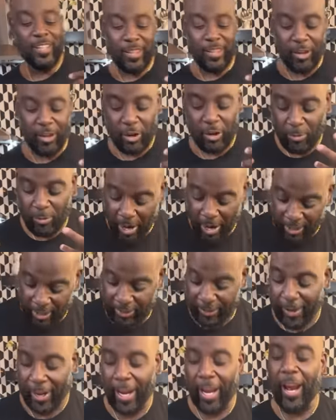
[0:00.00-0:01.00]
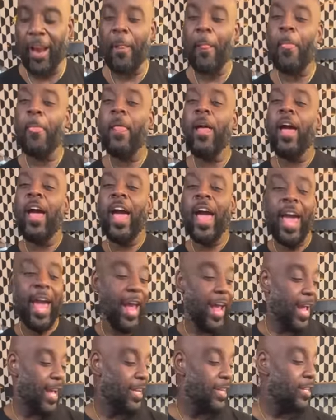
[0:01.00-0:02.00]
the gravy
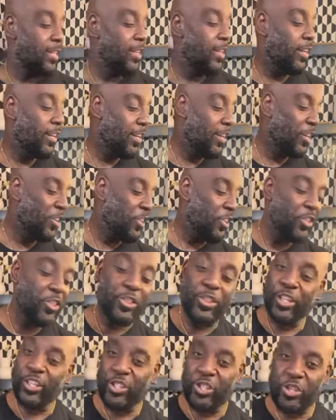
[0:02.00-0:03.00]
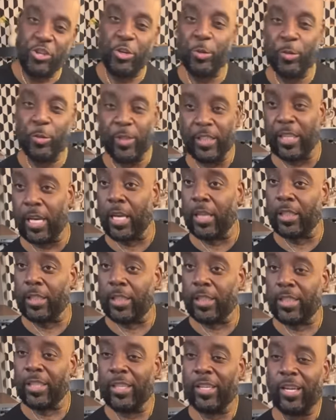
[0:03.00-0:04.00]
and the juices,
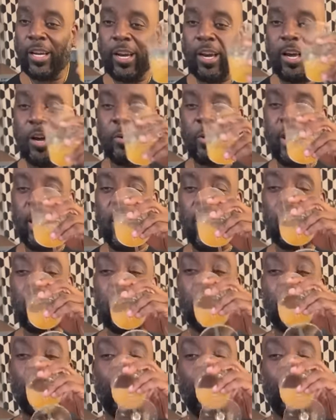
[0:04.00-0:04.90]
okay?